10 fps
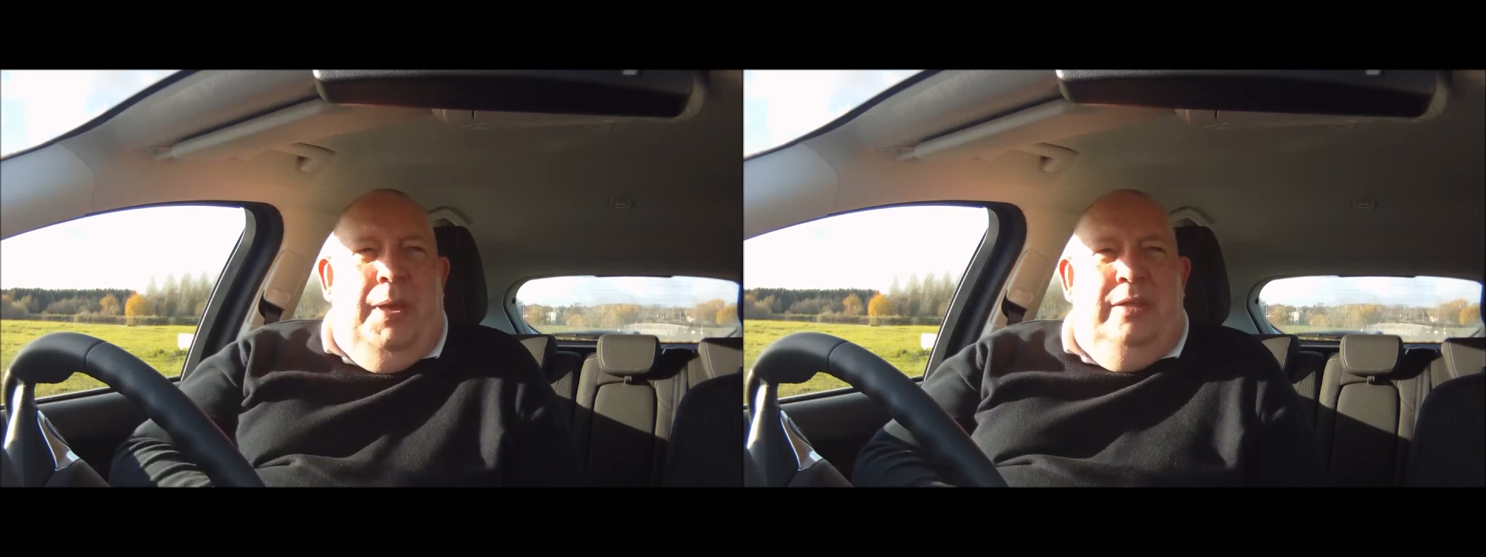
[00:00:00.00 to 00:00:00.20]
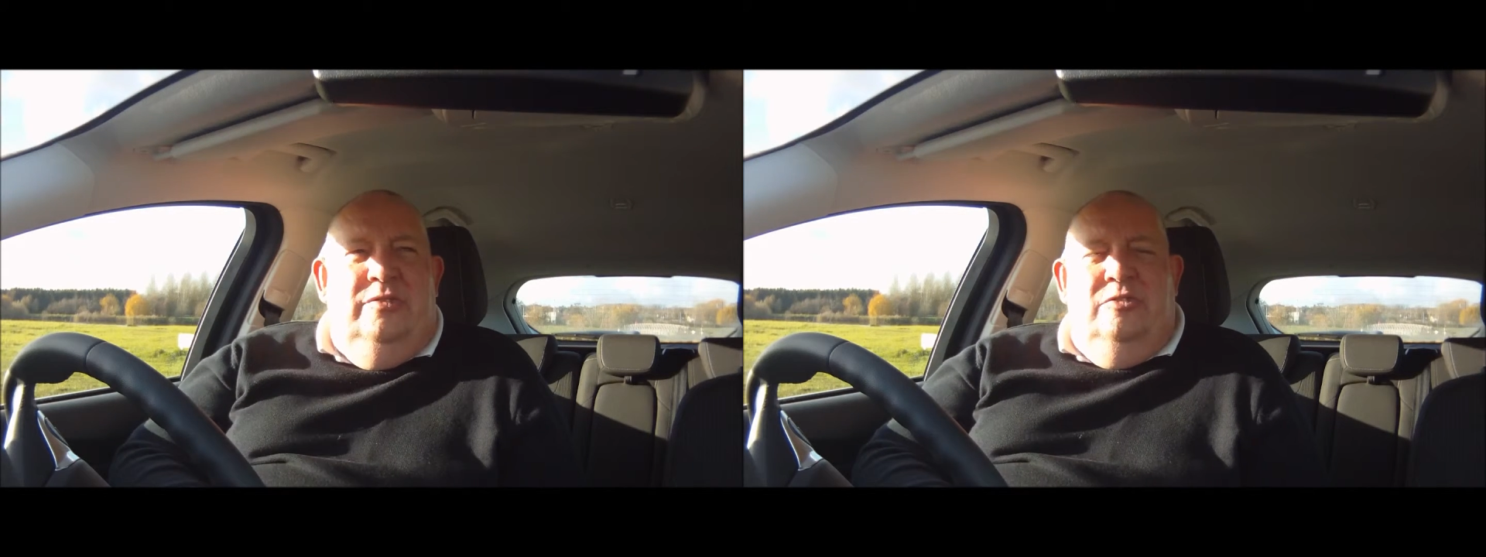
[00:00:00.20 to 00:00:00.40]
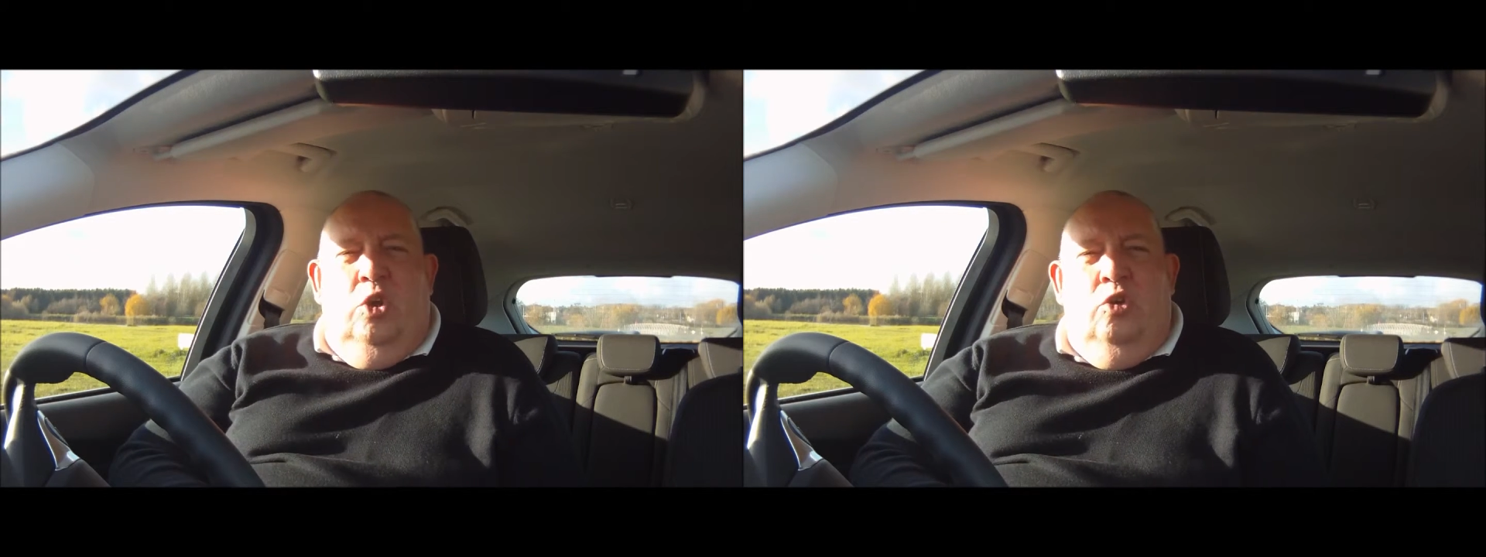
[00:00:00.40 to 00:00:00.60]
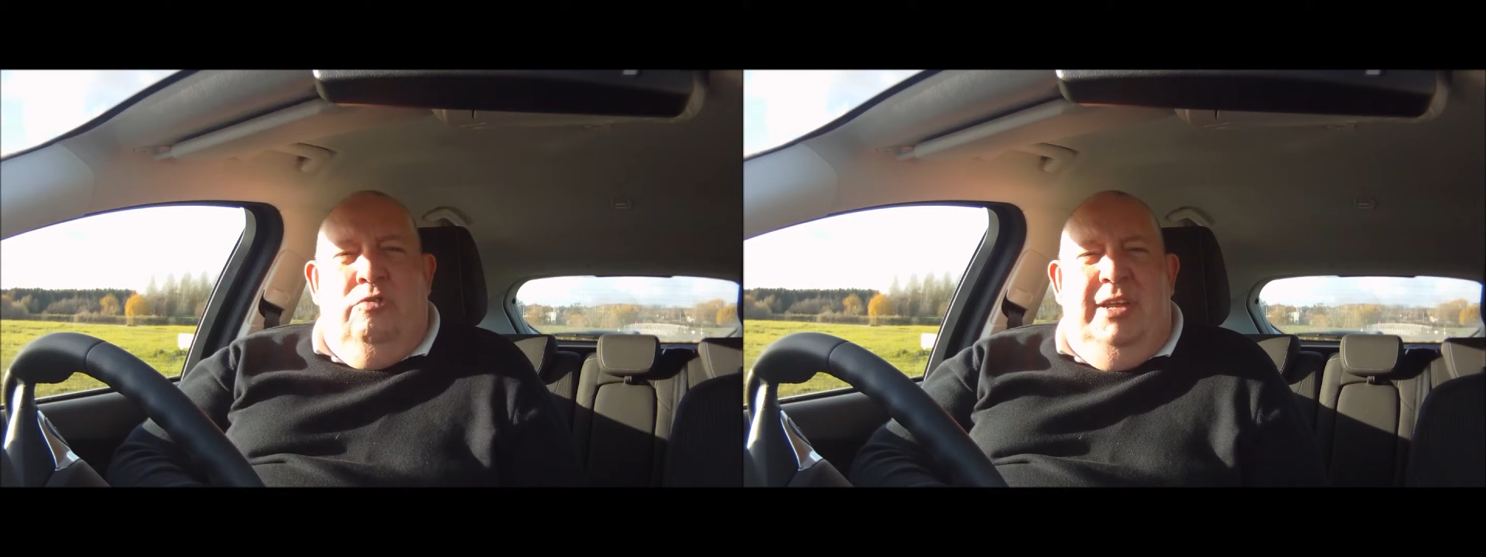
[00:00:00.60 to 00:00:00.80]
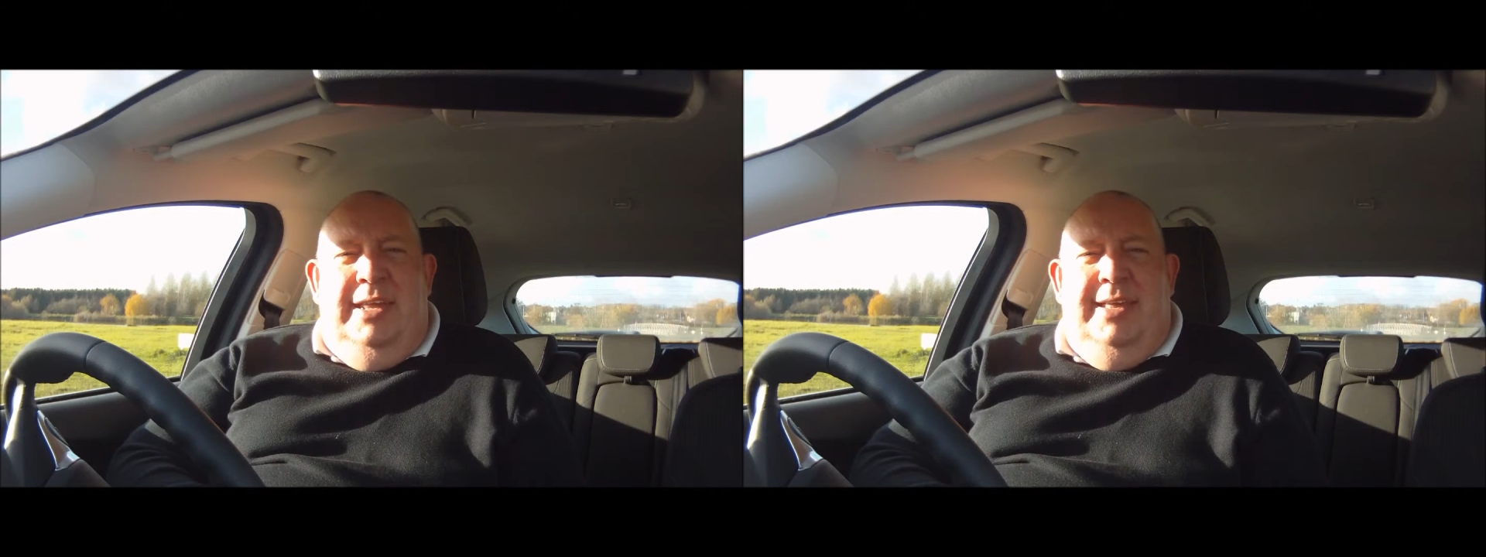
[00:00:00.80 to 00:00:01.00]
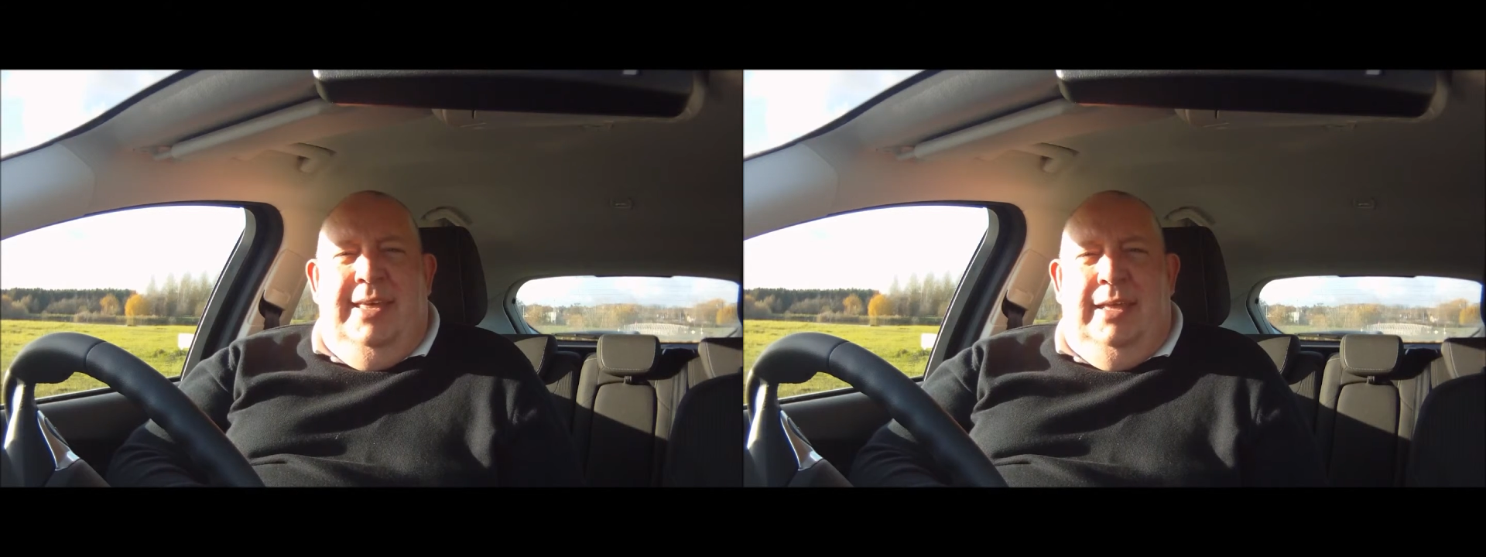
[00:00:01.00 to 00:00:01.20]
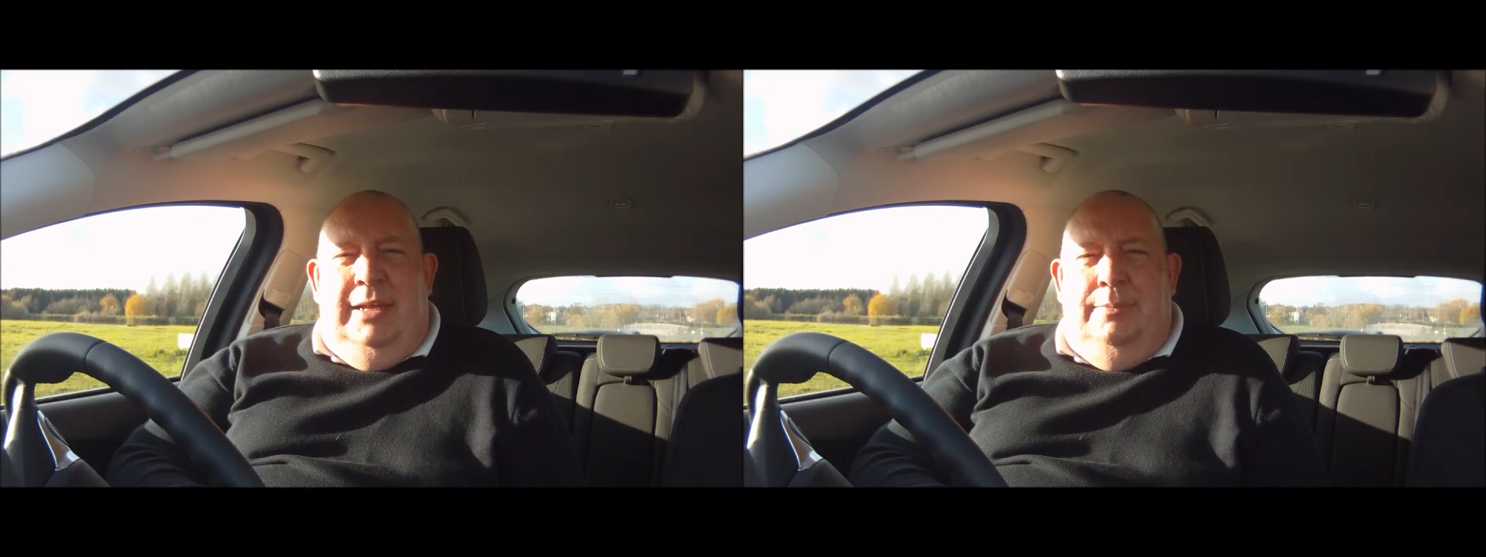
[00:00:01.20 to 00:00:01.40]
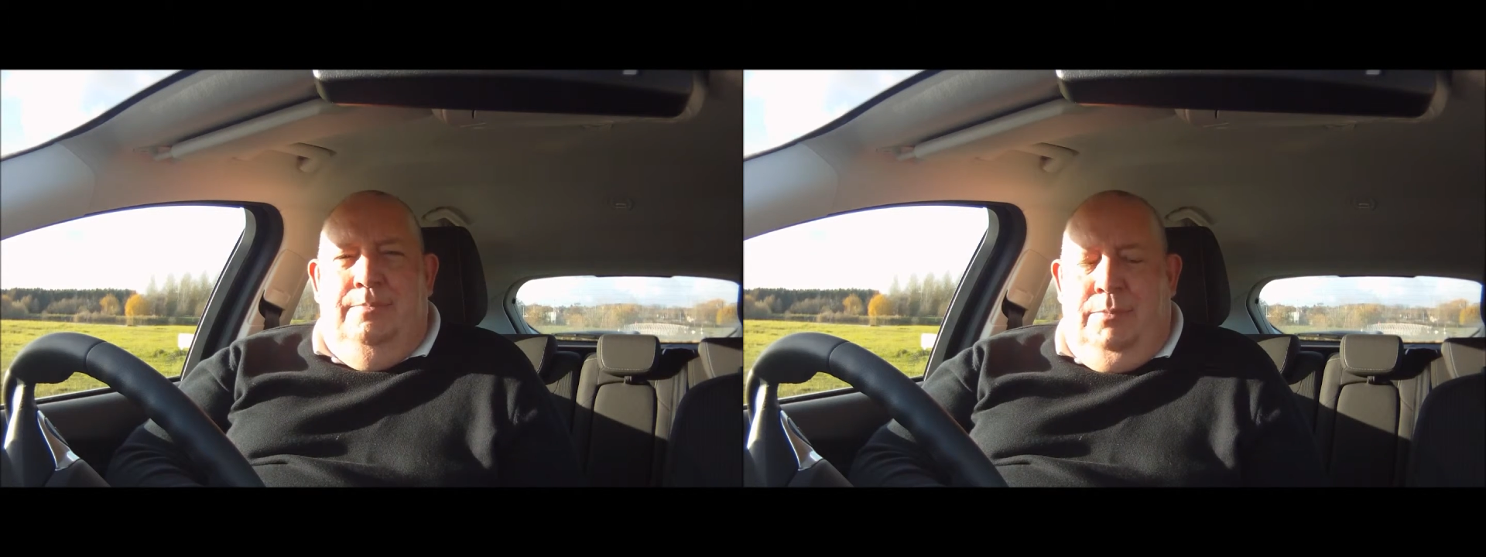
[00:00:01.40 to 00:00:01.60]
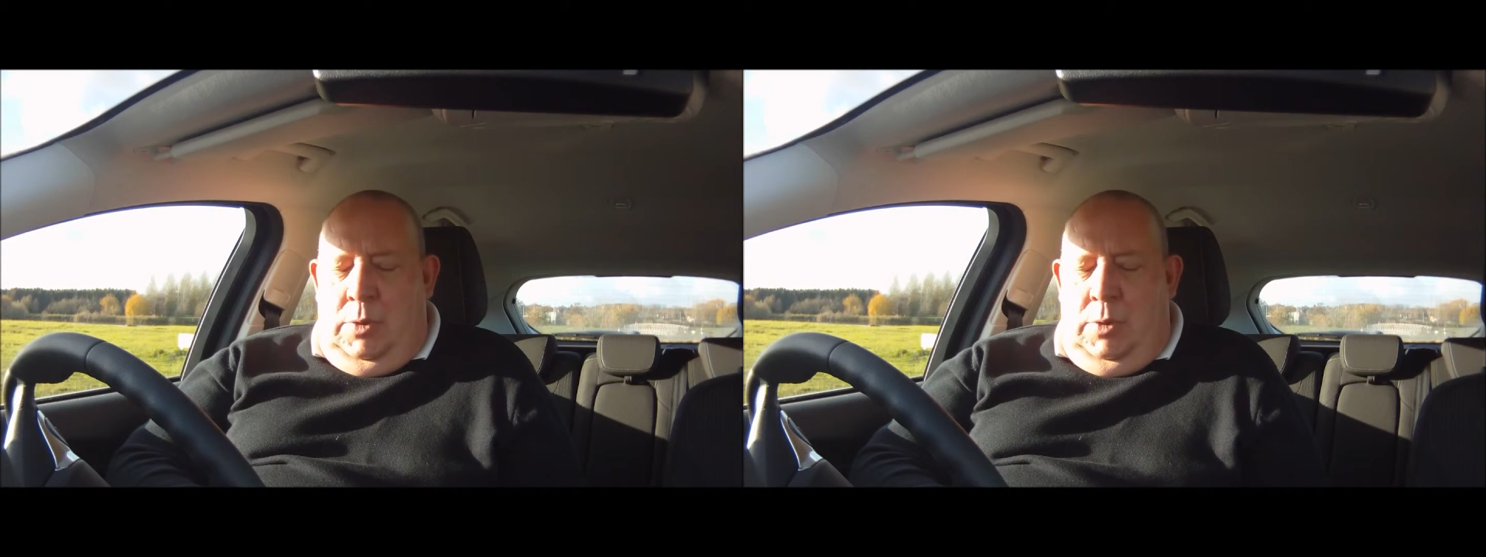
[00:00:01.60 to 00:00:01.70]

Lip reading: pens has got green ink in it,